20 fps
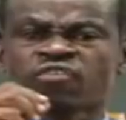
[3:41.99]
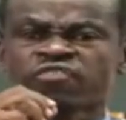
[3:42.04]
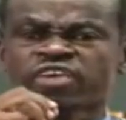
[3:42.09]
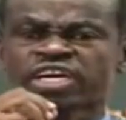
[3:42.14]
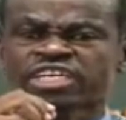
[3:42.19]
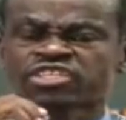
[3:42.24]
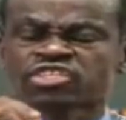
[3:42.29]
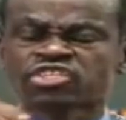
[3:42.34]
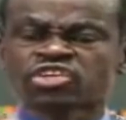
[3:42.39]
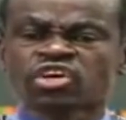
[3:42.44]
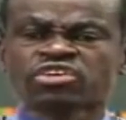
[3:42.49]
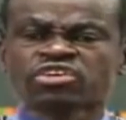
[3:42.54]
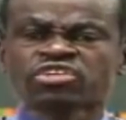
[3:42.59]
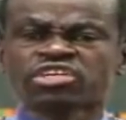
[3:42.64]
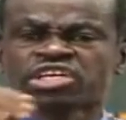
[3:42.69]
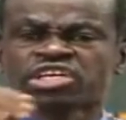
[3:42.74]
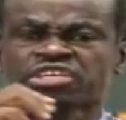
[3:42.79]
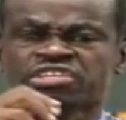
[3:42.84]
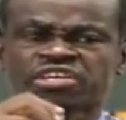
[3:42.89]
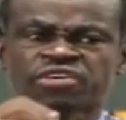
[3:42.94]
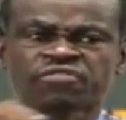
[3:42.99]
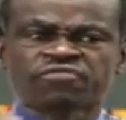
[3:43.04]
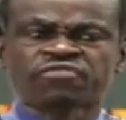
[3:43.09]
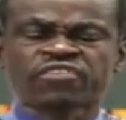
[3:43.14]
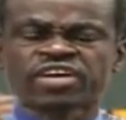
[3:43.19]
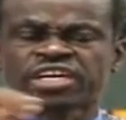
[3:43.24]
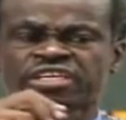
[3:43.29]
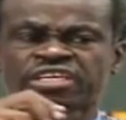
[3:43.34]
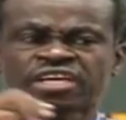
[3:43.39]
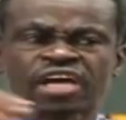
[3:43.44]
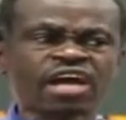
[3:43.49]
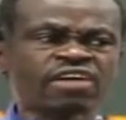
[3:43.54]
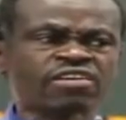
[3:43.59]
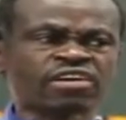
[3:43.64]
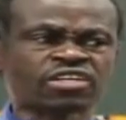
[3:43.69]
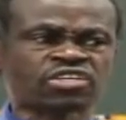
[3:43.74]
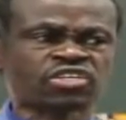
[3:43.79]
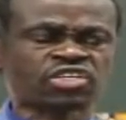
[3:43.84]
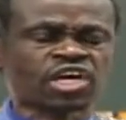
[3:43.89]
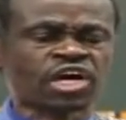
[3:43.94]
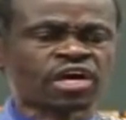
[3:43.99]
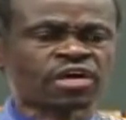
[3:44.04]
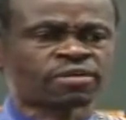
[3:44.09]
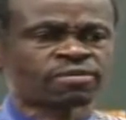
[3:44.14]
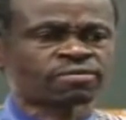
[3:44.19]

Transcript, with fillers: of a totally different character.